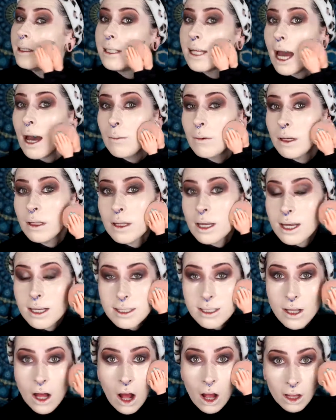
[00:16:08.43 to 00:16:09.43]
dabbing
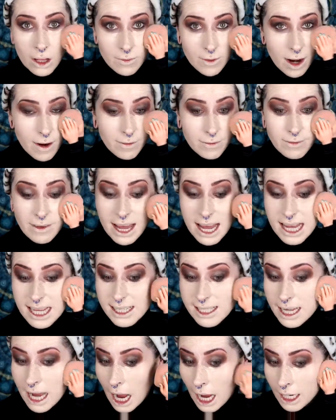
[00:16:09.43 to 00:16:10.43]
this all over our
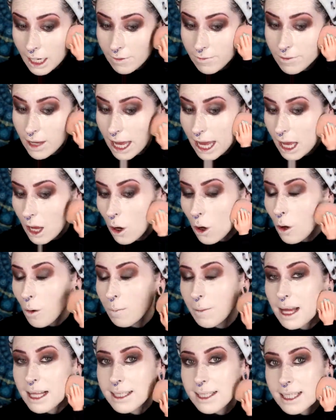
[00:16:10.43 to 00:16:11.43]
face, kind of get,
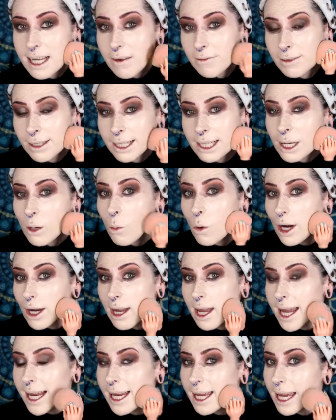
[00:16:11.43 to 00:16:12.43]
oh, that's definitely
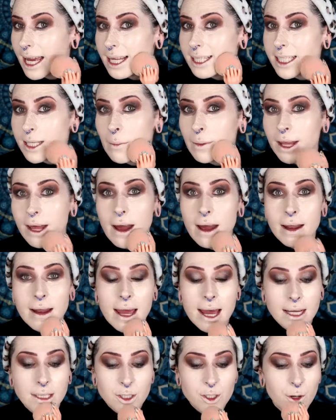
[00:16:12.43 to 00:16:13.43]
working to get some of that
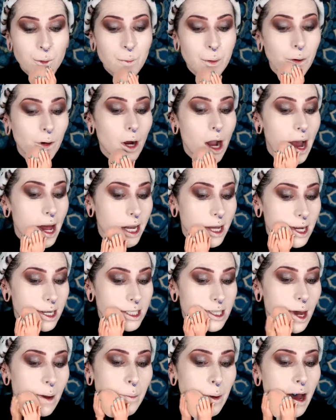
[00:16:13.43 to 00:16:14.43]
extra
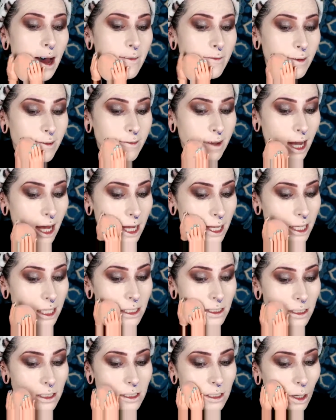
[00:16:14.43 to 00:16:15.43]
product up off of
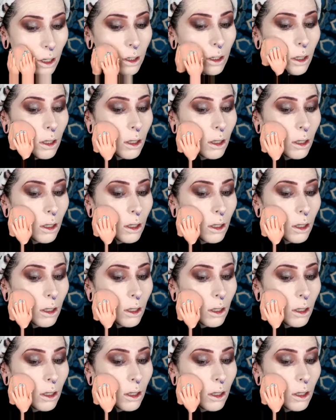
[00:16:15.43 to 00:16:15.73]
us.